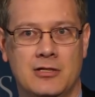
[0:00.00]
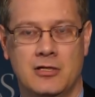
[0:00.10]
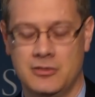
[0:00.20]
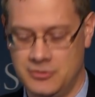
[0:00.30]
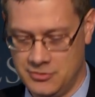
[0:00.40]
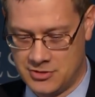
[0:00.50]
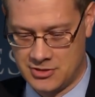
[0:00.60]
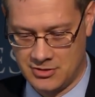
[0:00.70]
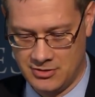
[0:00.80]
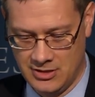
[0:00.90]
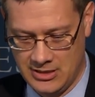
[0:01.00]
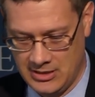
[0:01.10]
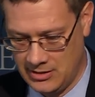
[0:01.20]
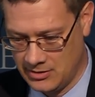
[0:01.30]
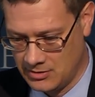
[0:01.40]
includes
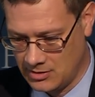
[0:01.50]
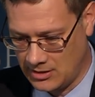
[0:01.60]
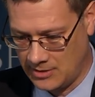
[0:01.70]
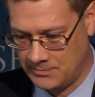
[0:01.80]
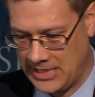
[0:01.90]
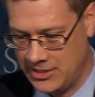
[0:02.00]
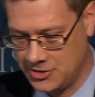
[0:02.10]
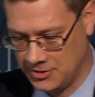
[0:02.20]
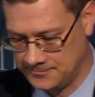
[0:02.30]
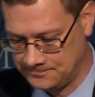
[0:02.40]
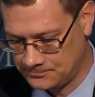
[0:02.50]
the uh, patient.